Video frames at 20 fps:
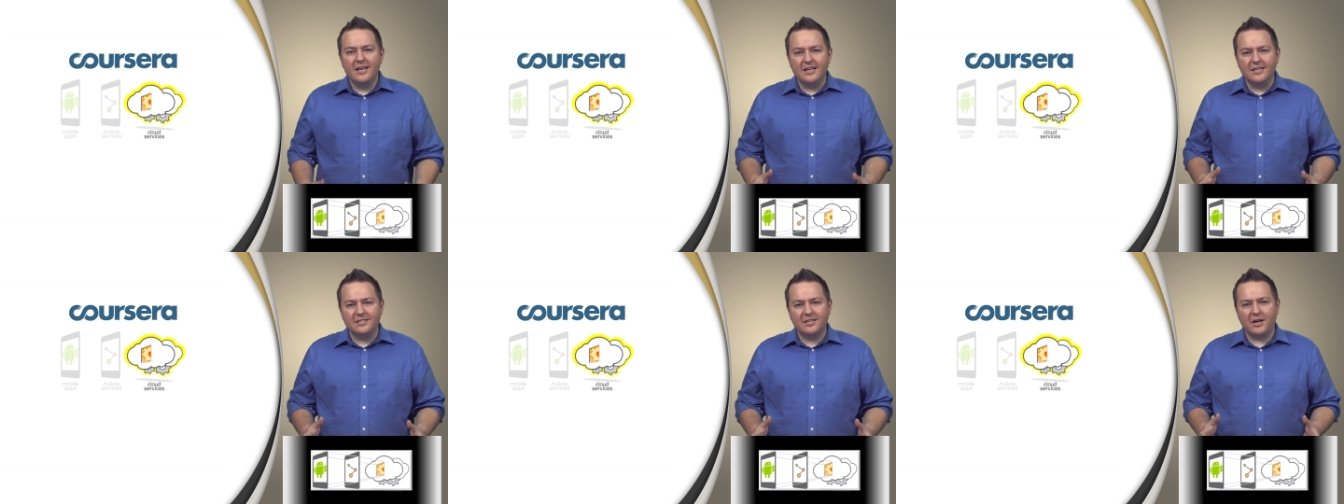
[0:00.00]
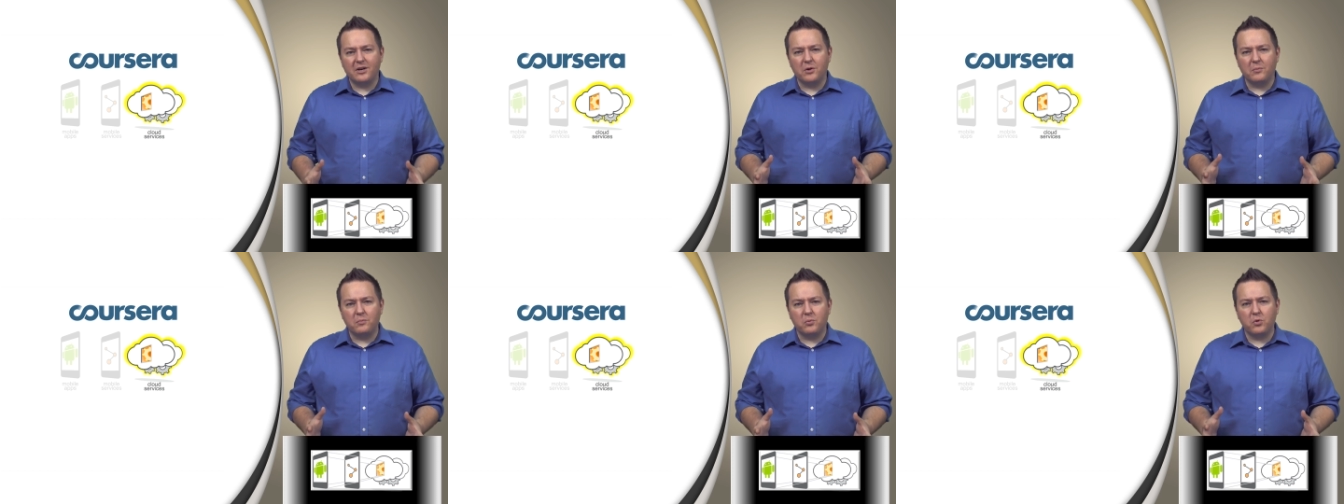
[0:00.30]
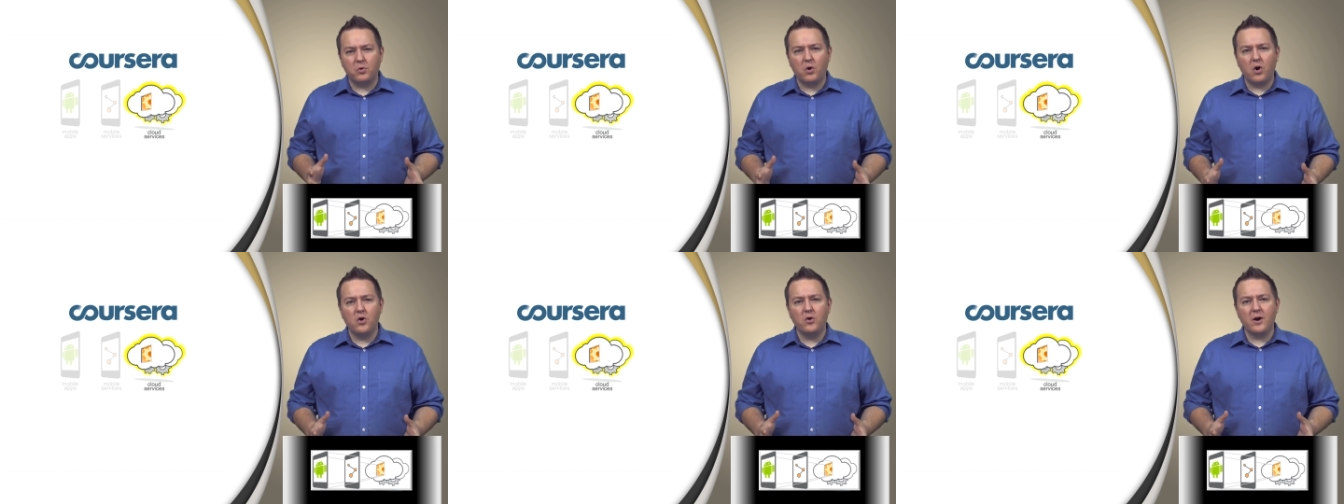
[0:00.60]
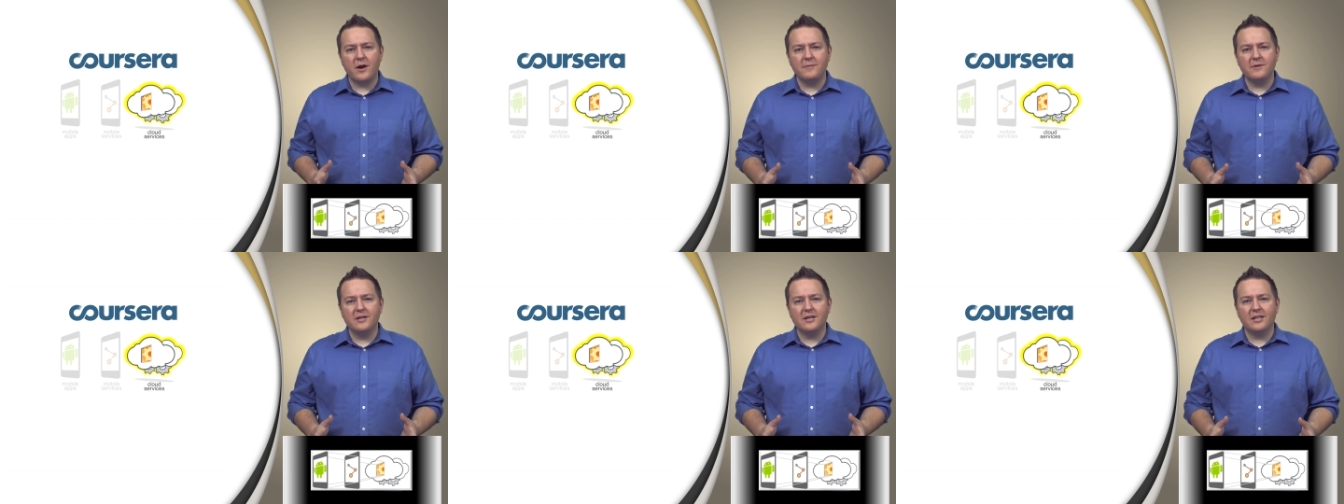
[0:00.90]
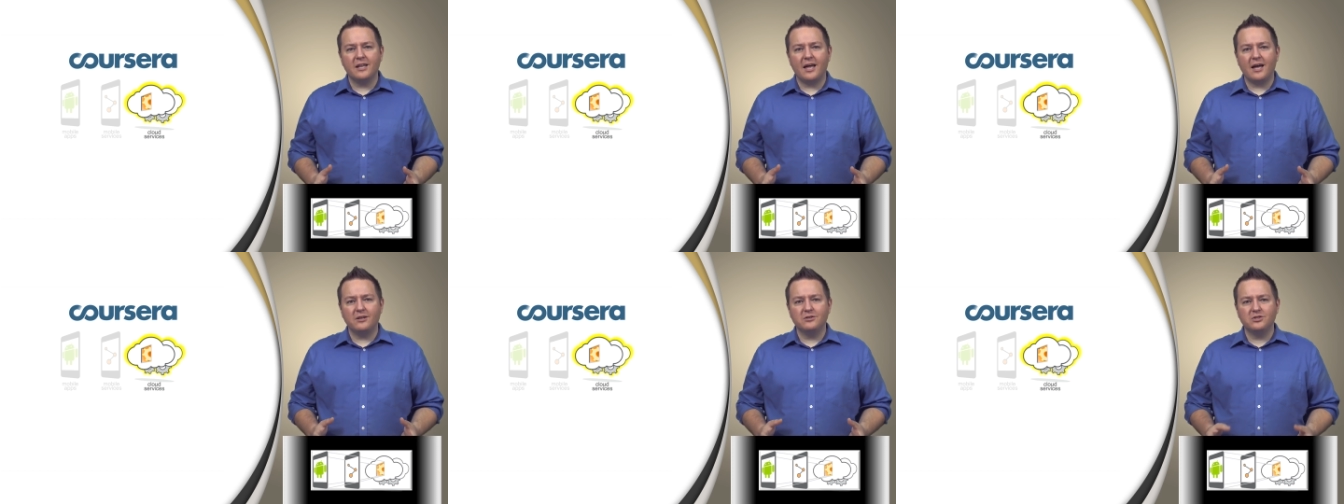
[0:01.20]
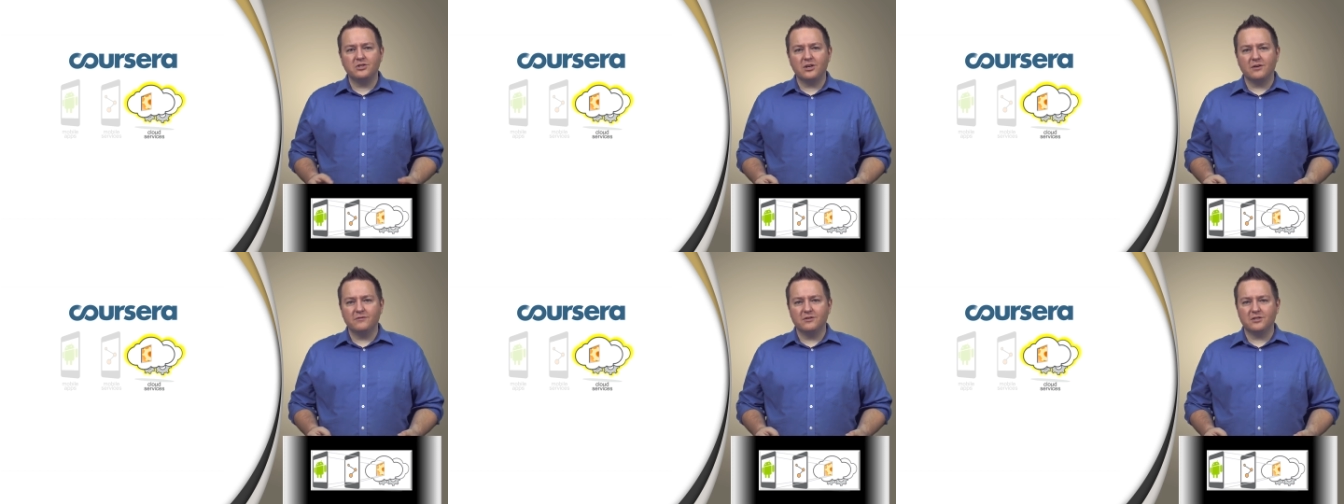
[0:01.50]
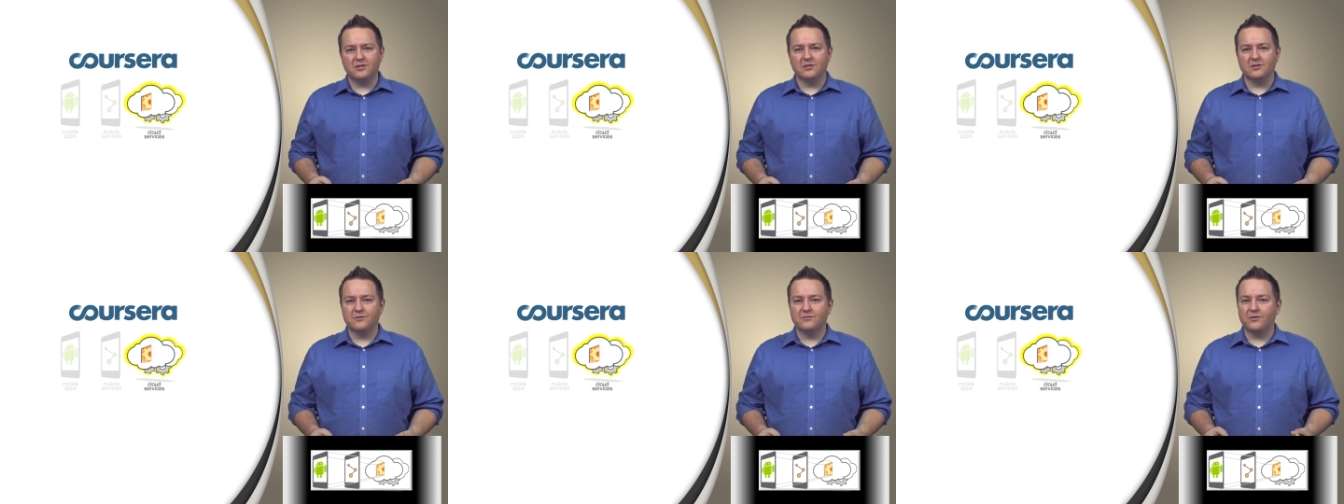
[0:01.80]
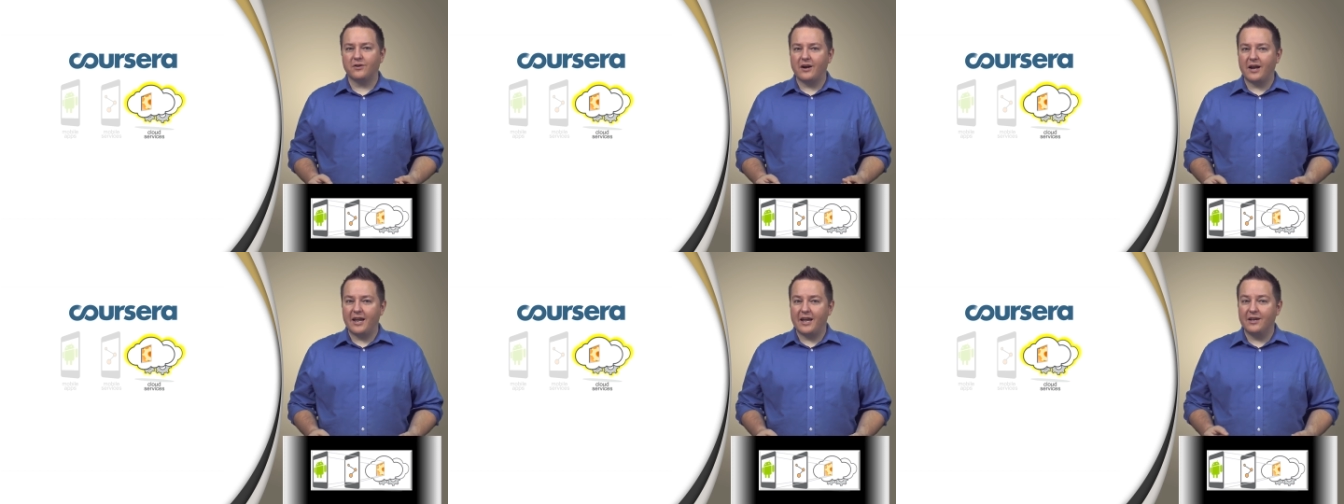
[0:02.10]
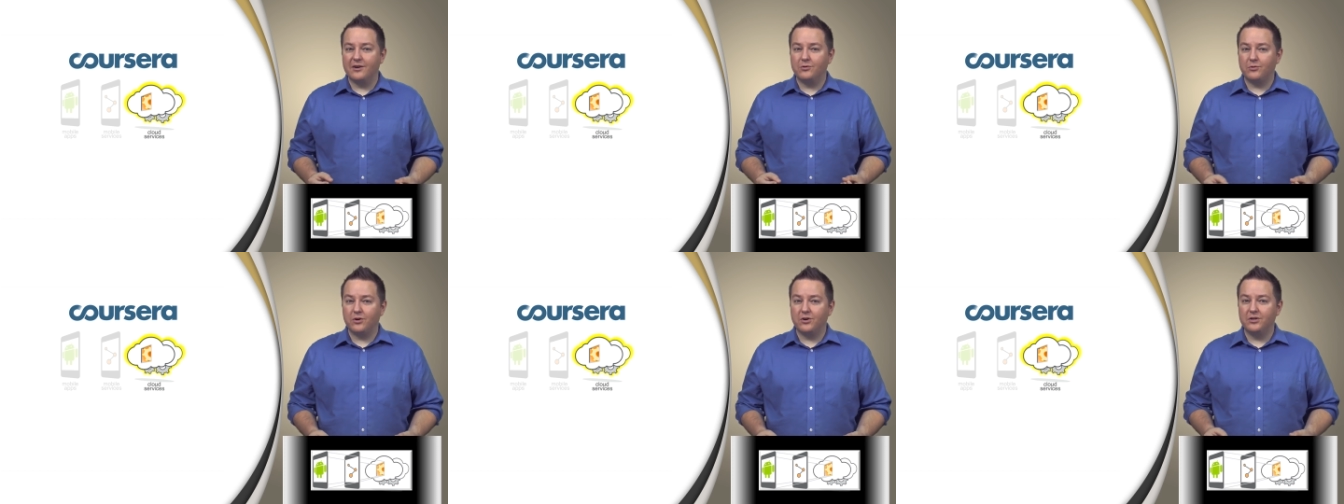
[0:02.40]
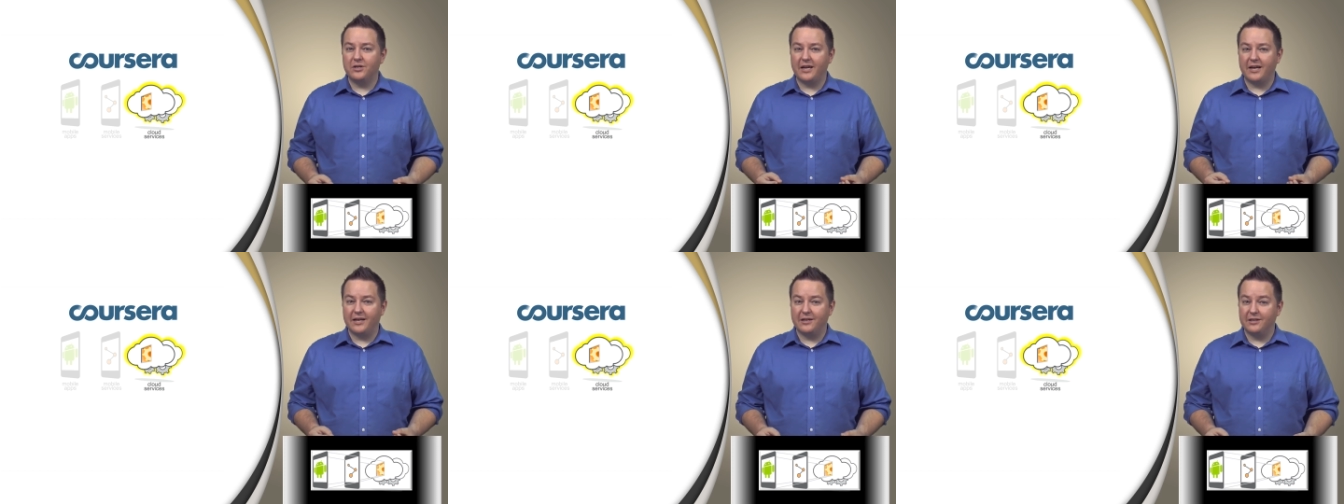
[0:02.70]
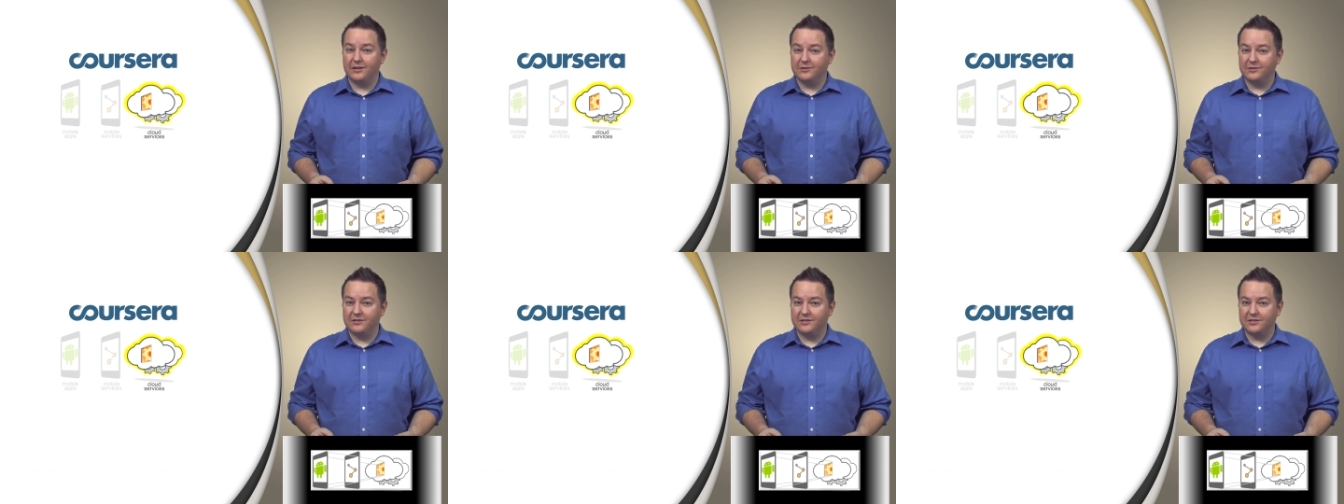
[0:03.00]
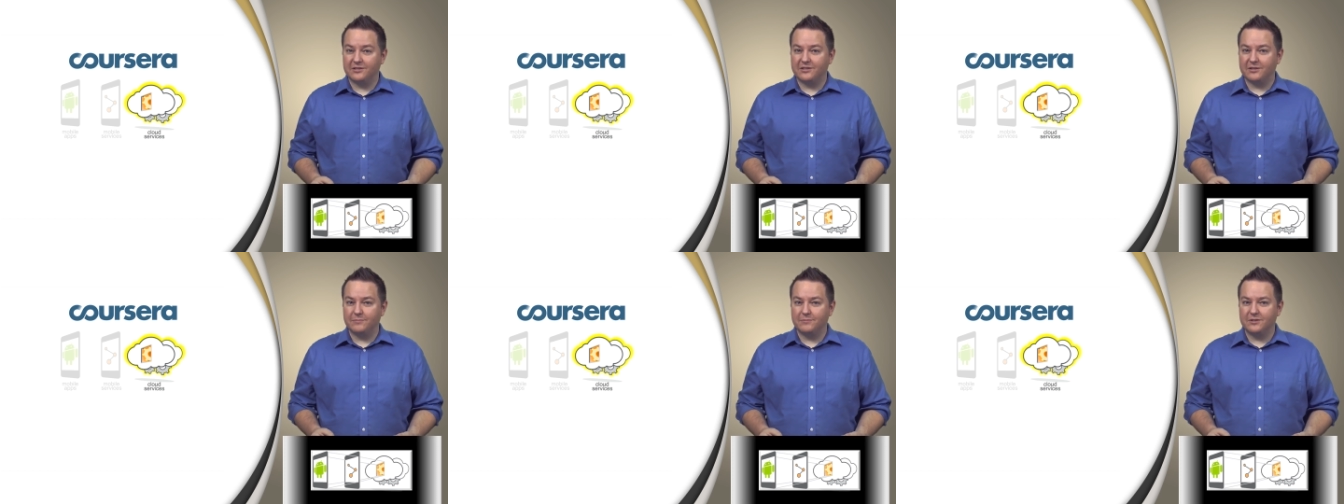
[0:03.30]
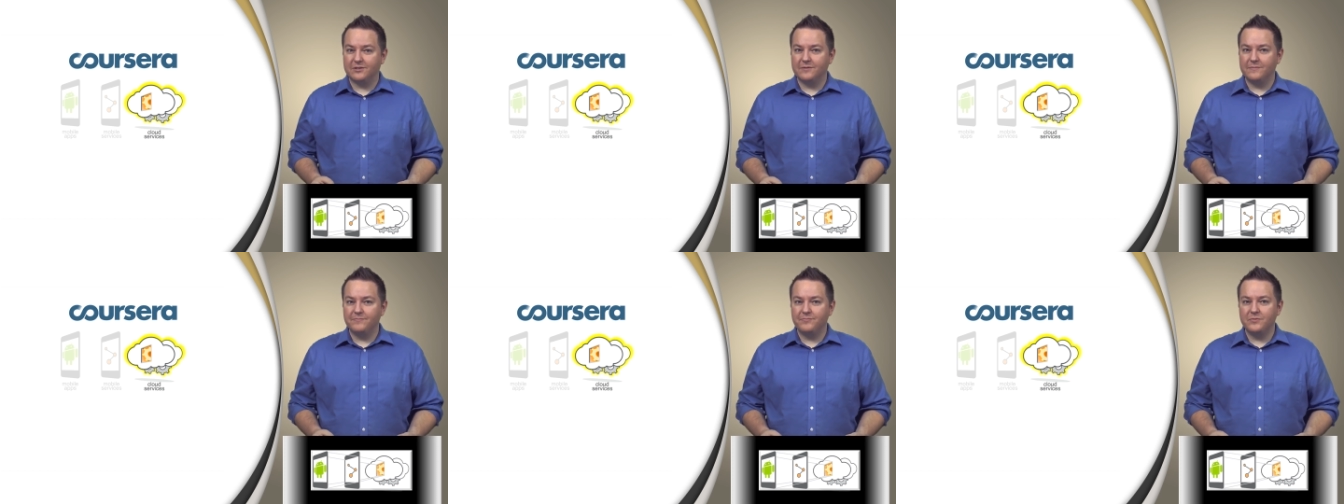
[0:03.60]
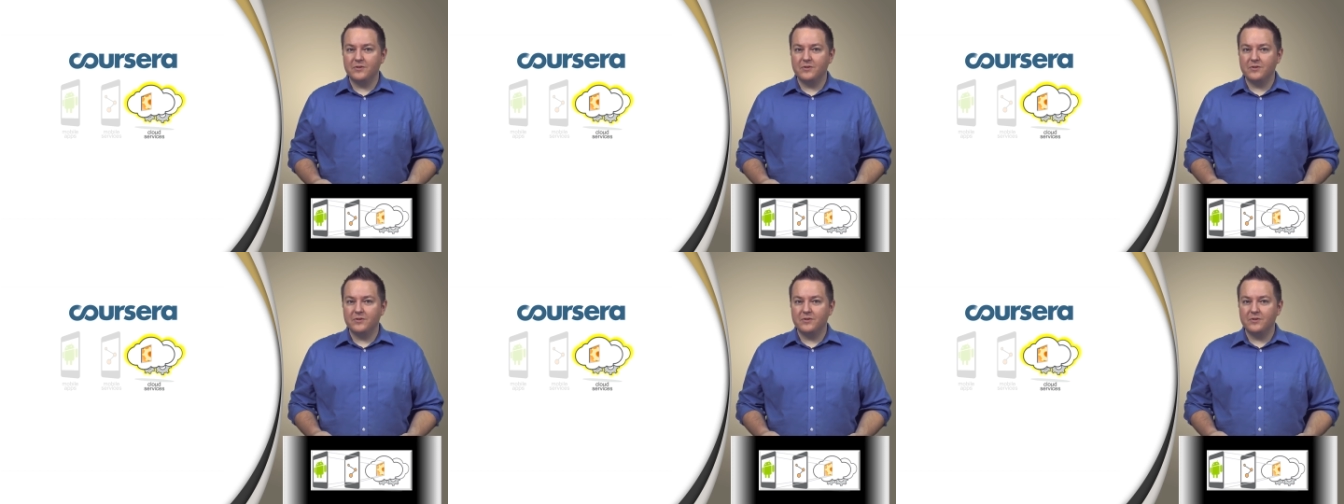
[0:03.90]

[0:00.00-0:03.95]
entitled Programming Cloud Services for Android Handheld Systems.